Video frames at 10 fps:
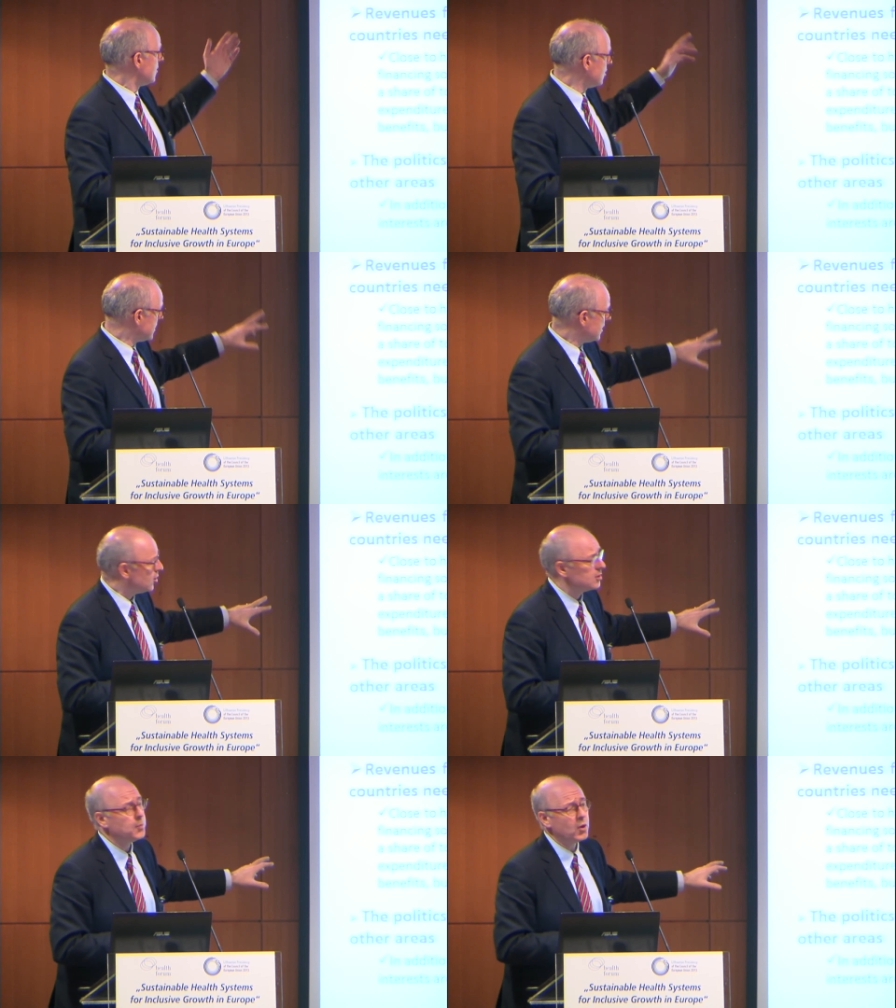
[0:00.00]
The
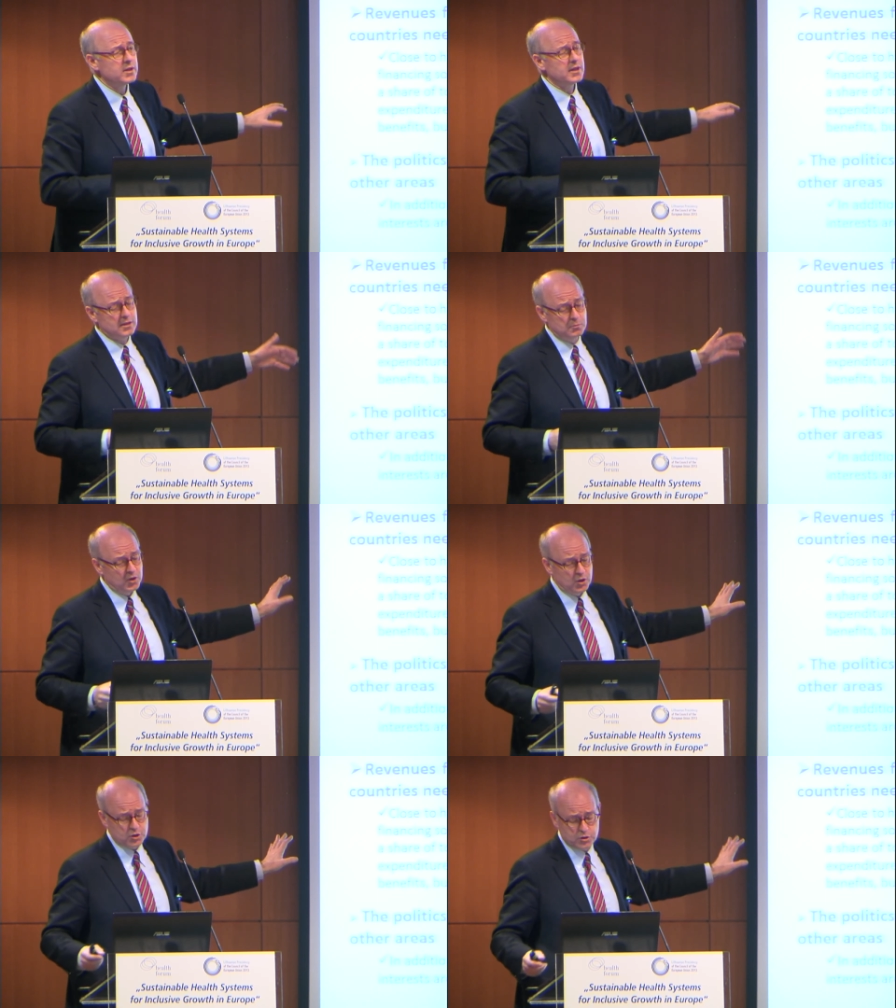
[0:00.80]
third point that
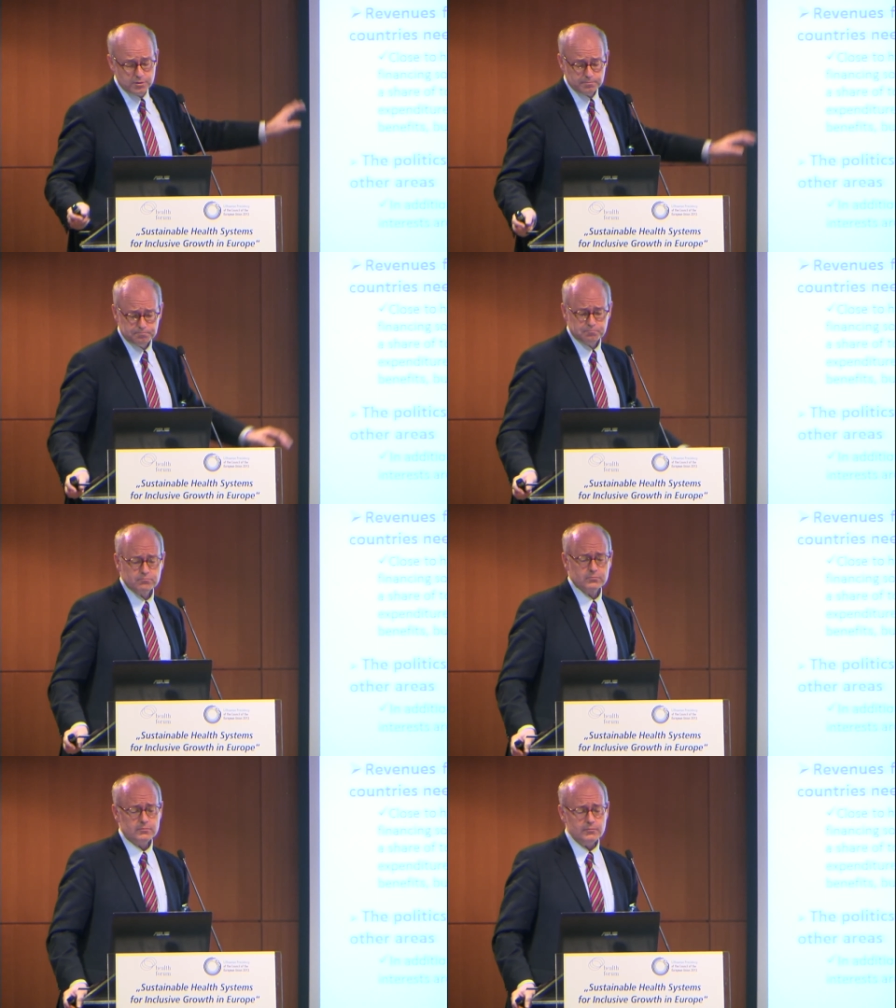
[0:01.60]
emerged
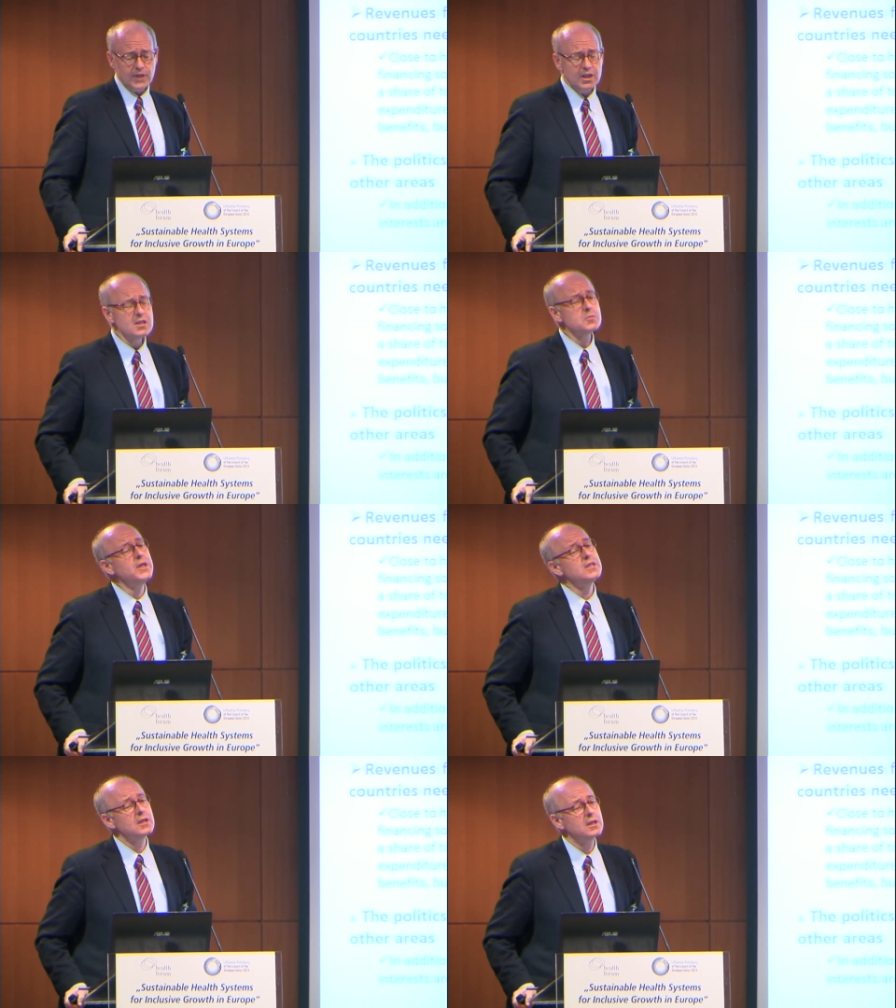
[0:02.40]
in this
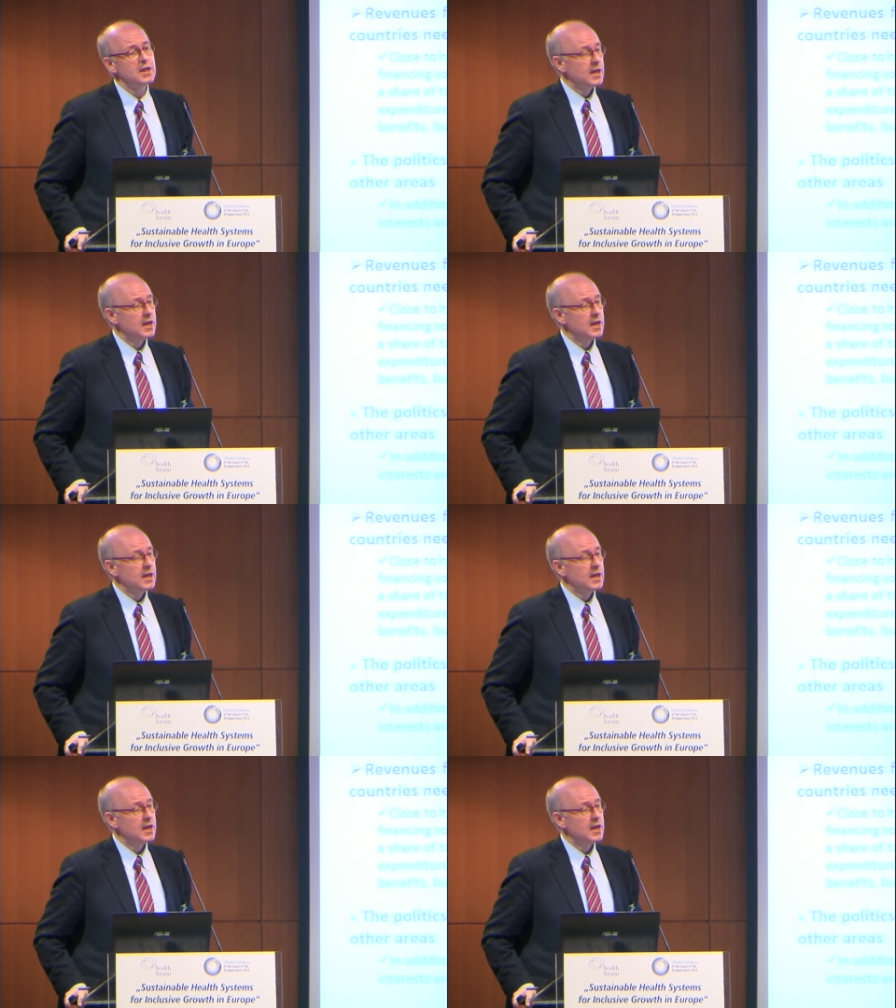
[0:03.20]
meeting